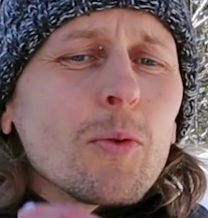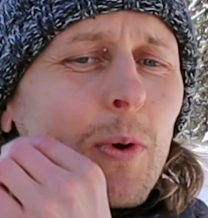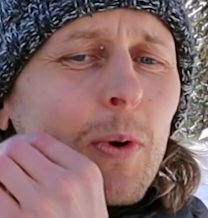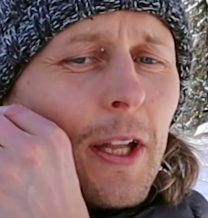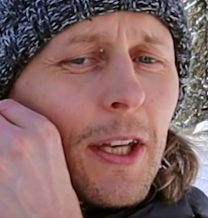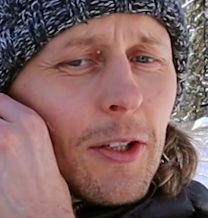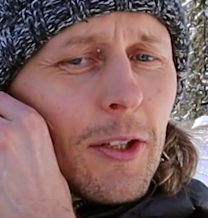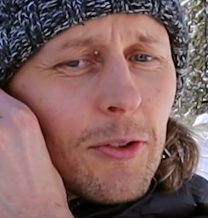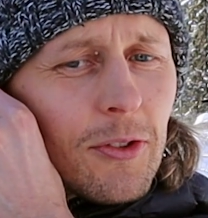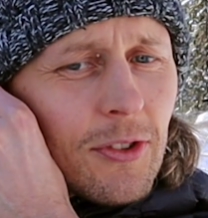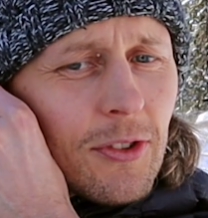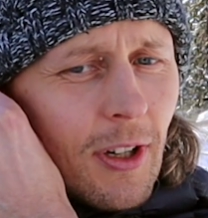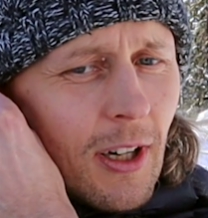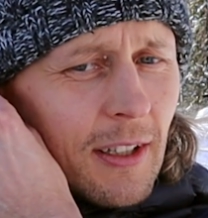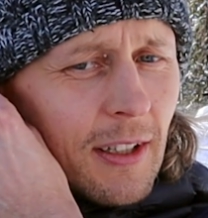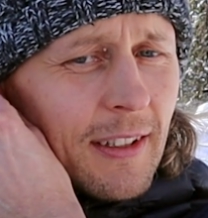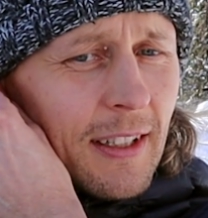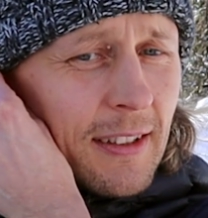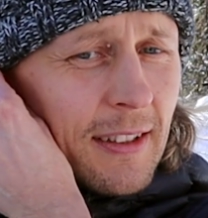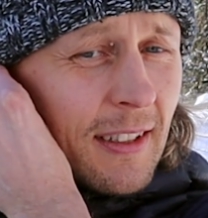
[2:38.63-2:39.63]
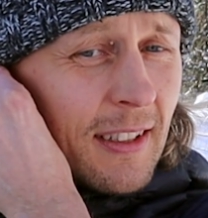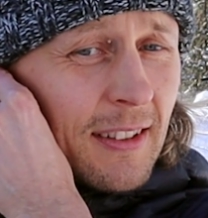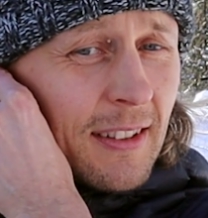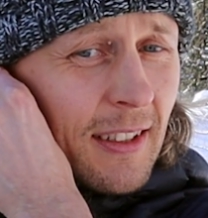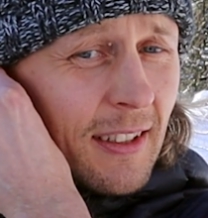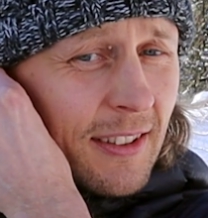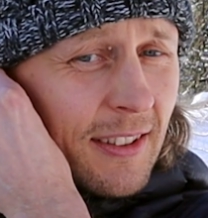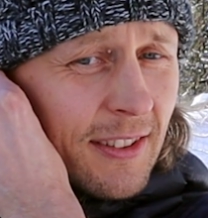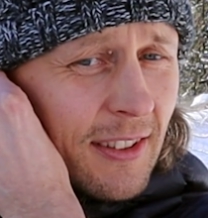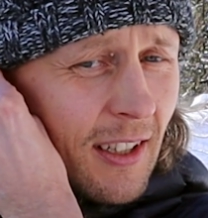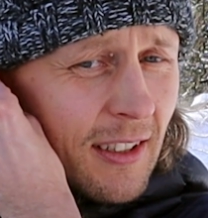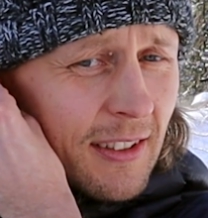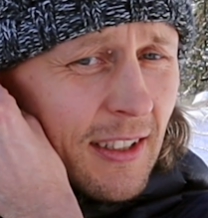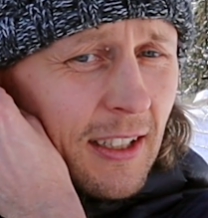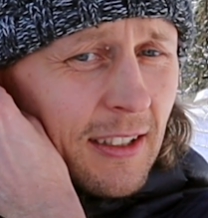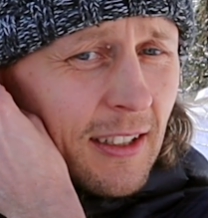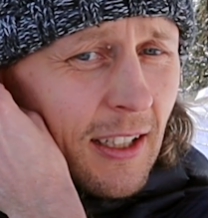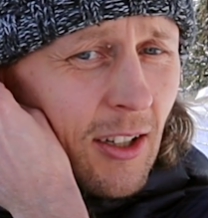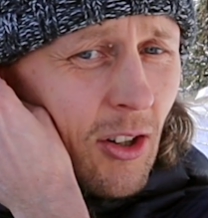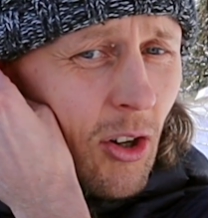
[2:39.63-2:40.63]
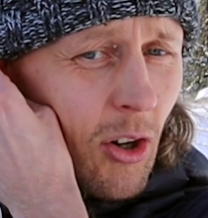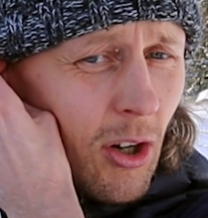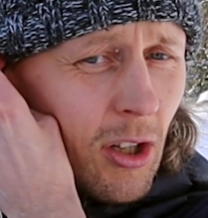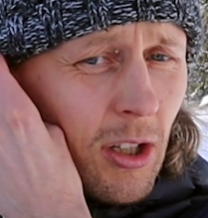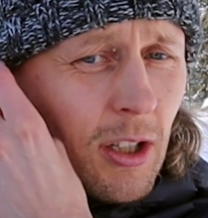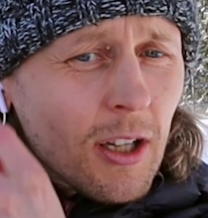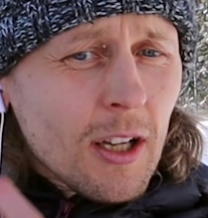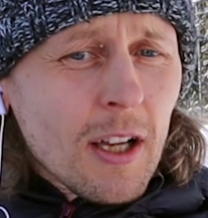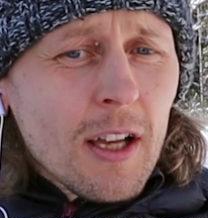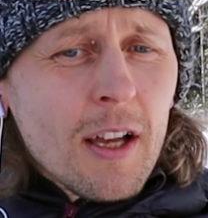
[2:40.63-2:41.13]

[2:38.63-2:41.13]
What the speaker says: When you're starting the call,